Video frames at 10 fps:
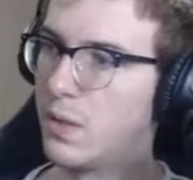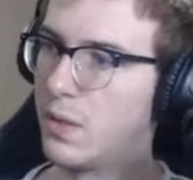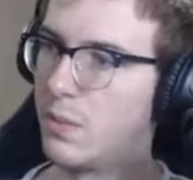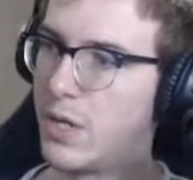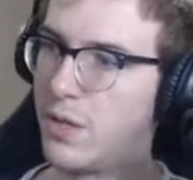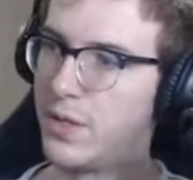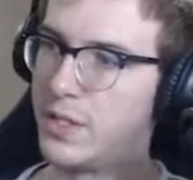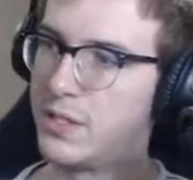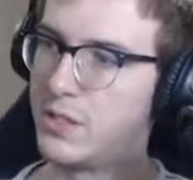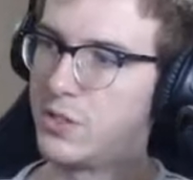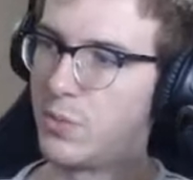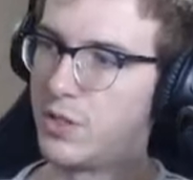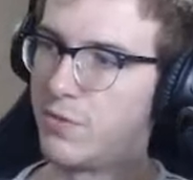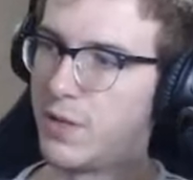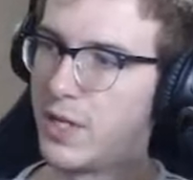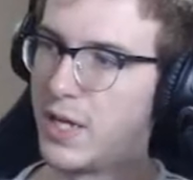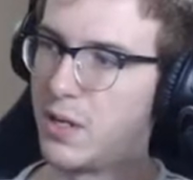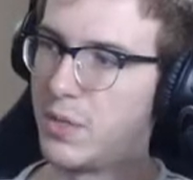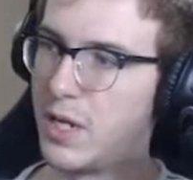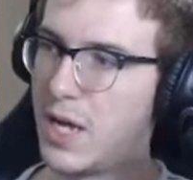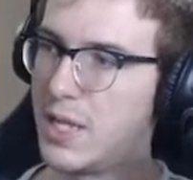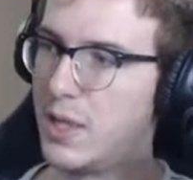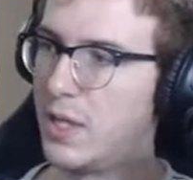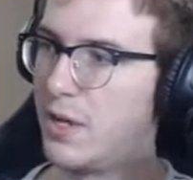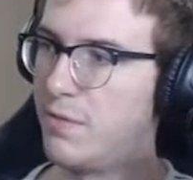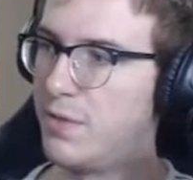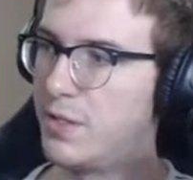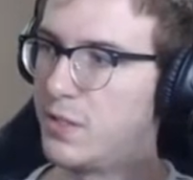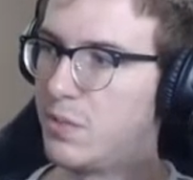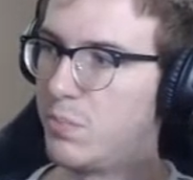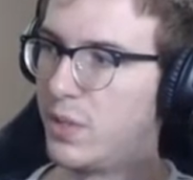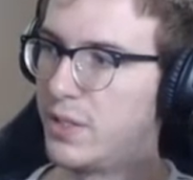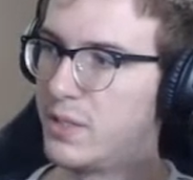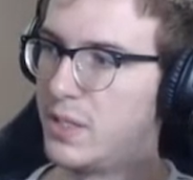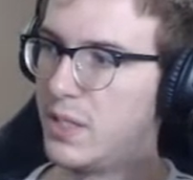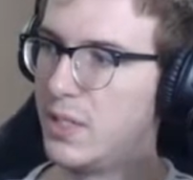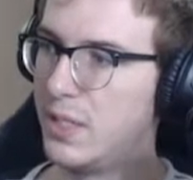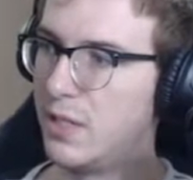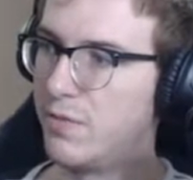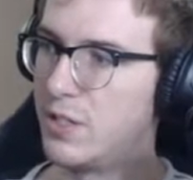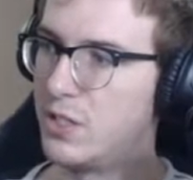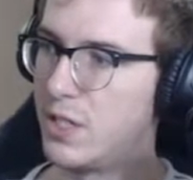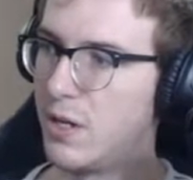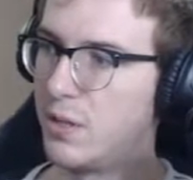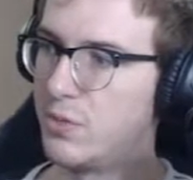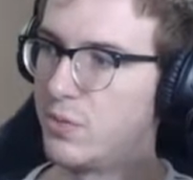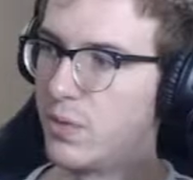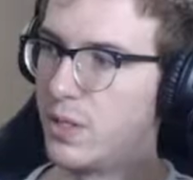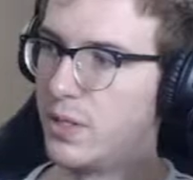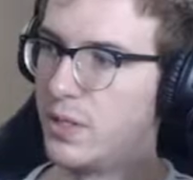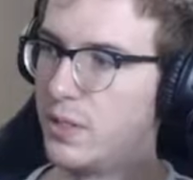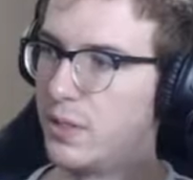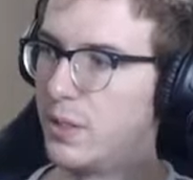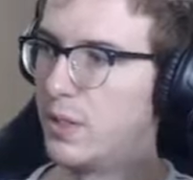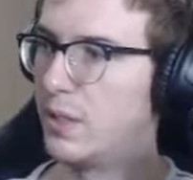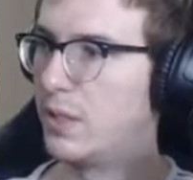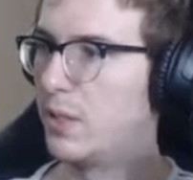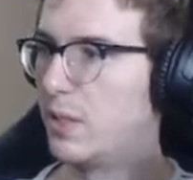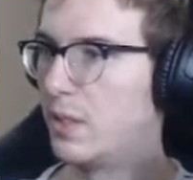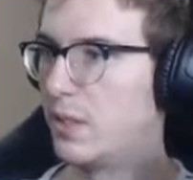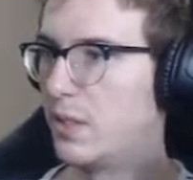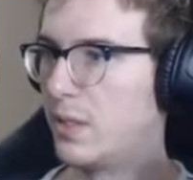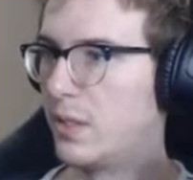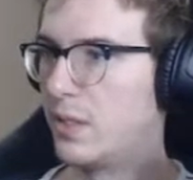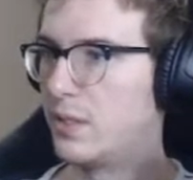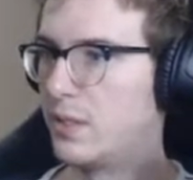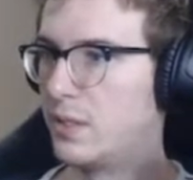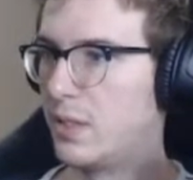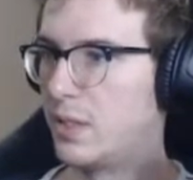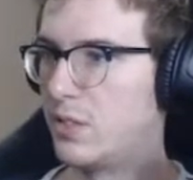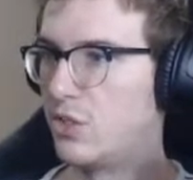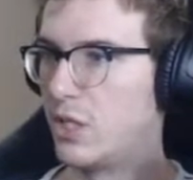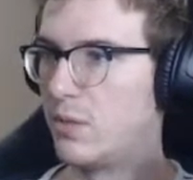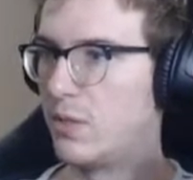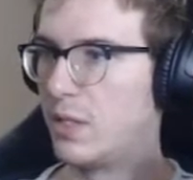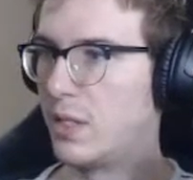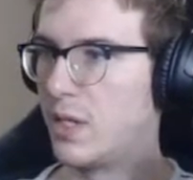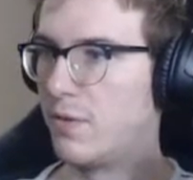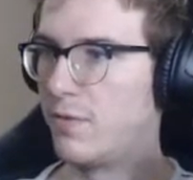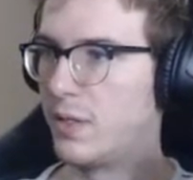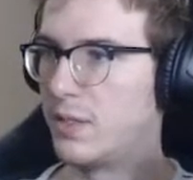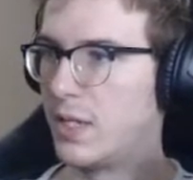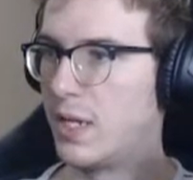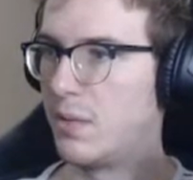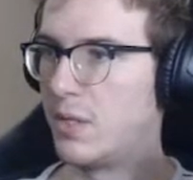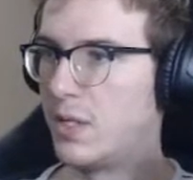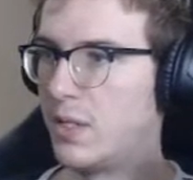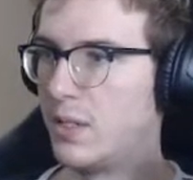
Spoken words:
By the way, this is so much fun to animate. I love the simplicity of the Scarab's rig. It's genuinely a lot of fun to animate.